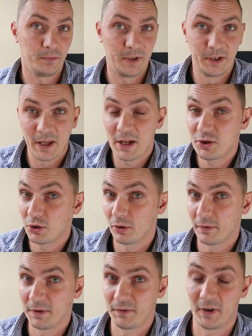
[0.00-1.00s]
the nature
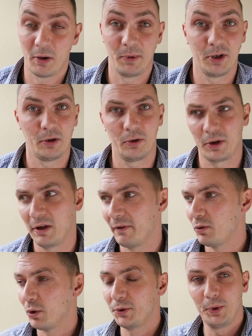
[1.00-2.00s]
of this phenomenon, or
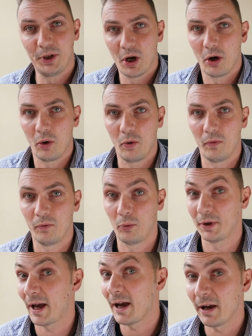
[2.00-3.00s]
given what we know,
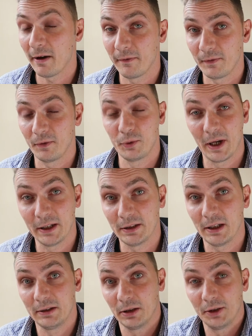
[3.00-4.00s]
what I have read
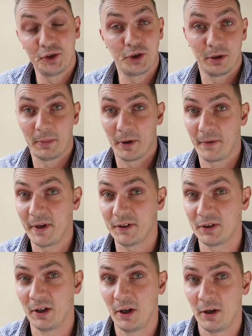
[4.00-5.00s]
in the literature about this,